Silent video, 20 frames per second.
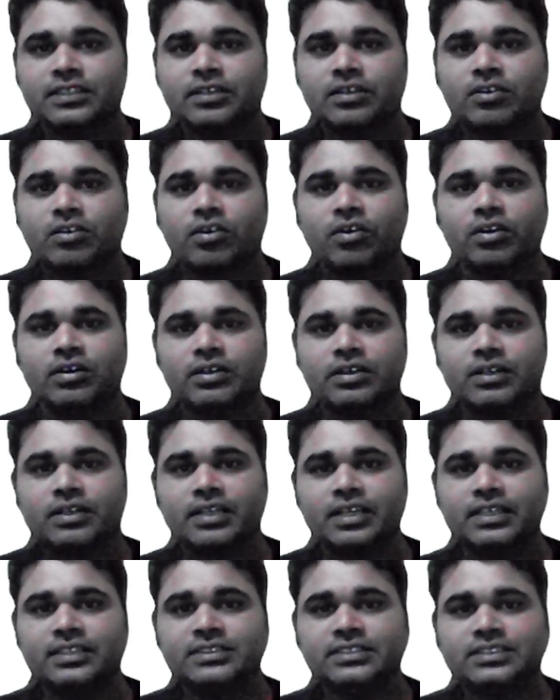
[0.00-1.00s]

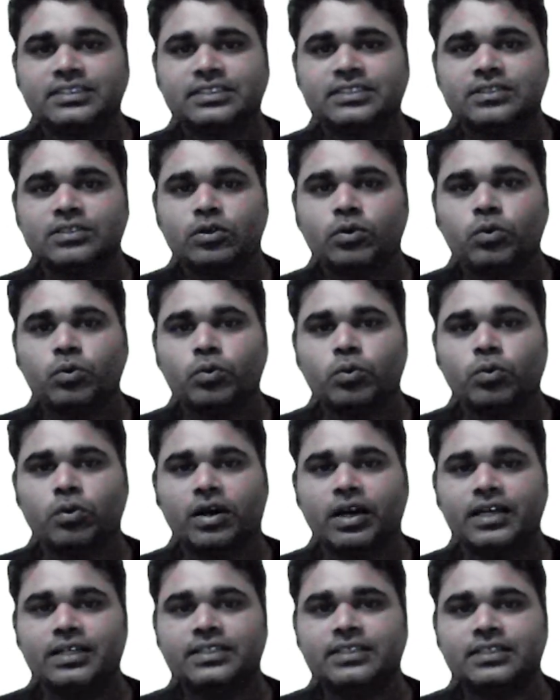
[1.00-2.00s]
contains
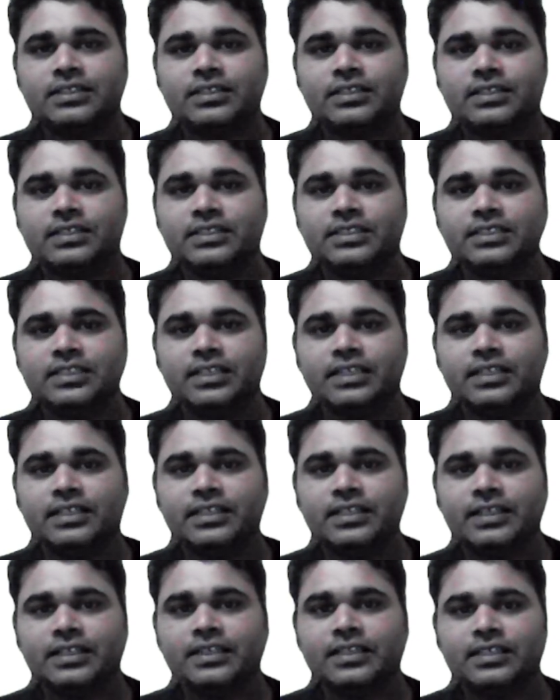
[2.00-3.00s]
one
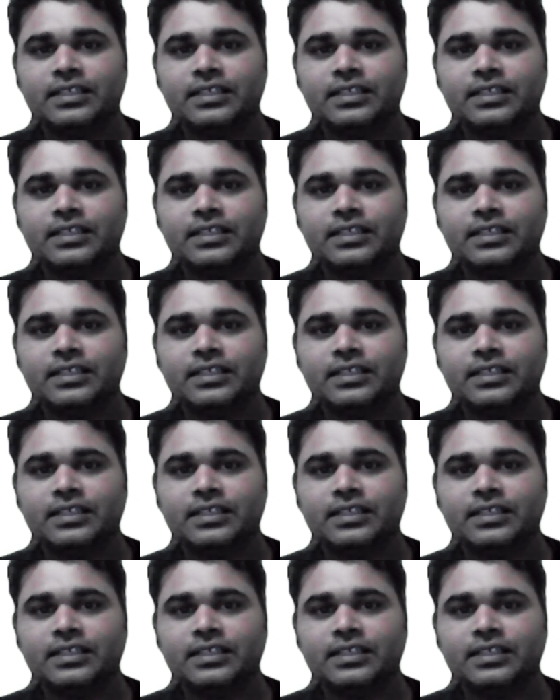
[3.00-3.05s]
DNA.